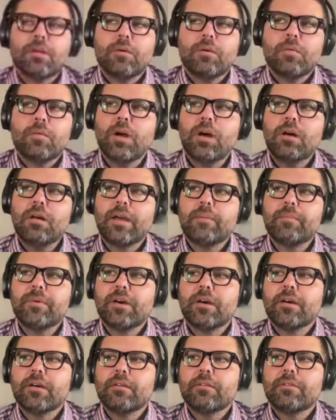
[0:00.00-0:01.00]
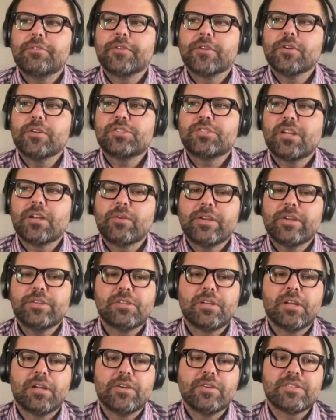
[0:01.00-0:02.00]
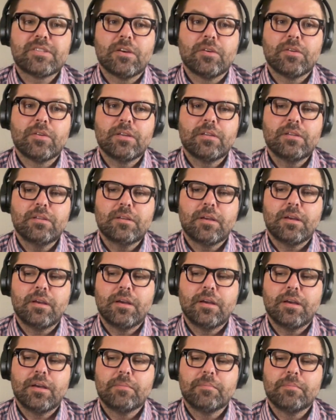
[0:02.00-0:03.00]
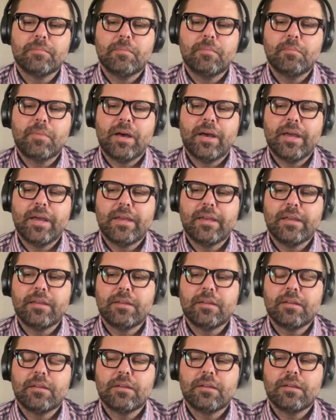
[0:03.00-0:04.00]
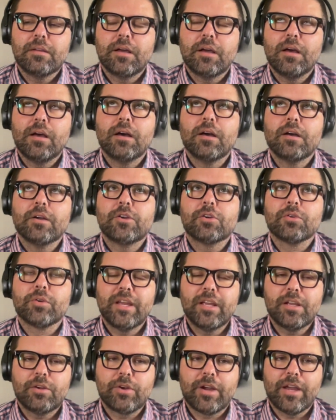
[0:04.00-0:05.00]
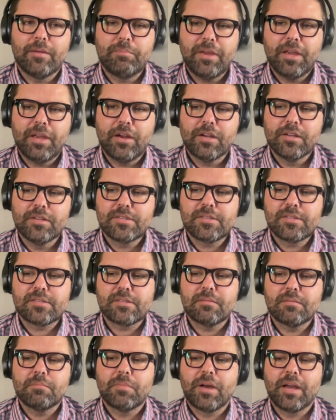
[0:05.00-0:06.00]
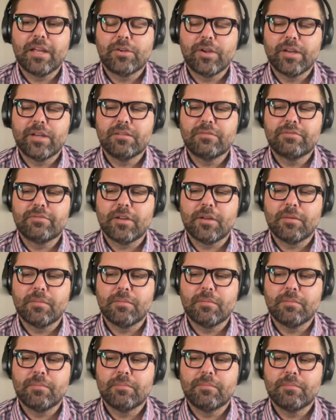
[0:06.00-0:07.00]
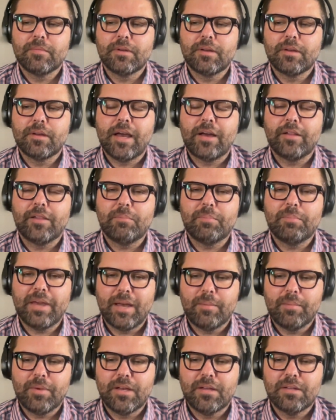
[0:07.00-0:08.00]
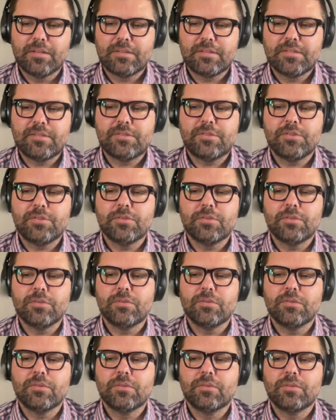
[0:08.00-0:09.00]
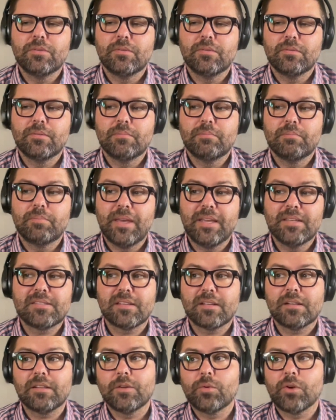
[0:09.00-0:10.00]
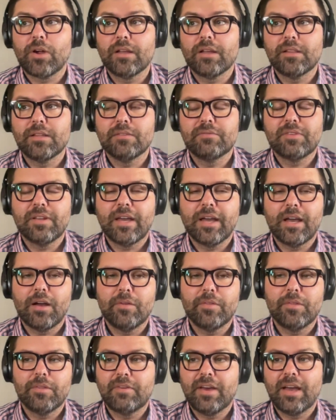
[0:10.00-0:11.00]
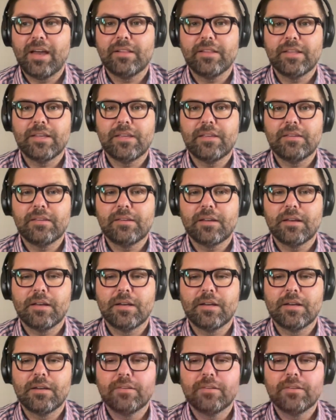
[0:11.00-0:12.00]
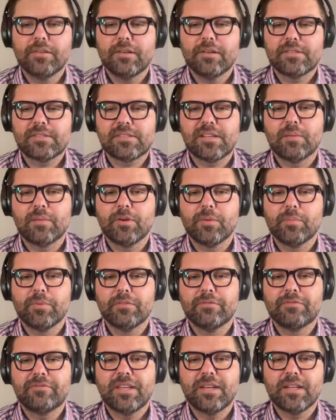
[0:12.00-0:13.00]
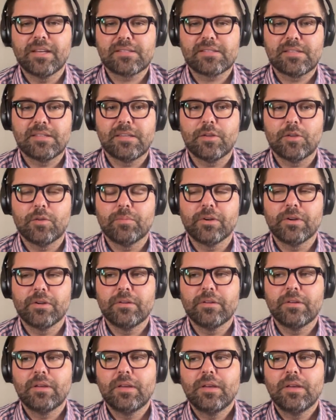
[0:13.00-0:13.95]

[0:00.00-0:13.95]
Well, I'm a third generation Arizonan. My great grandparents migrated from Alabama to basically where I live now in the Valley, a suburb of Phoenix and Gilbert.